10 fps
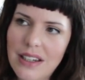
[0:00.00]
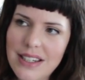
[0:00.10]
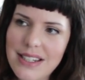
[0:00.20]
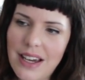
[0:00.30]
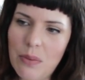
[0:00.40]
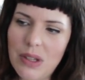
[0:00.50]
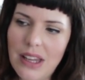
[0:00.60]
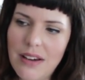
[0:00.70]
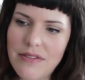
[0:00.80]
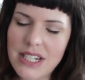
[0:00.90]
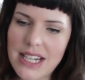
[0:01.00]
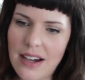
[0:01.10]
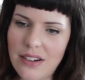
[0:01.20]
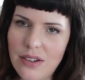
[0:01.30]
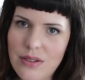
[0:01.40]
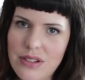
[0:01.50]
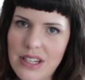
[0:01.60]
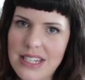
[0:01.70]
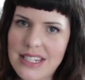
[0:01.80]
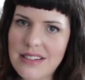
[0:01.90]
because I would love to tackle those
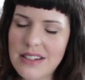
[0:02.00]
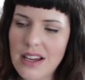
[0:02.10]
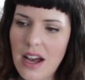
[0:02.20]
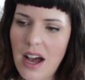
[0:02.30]
lists.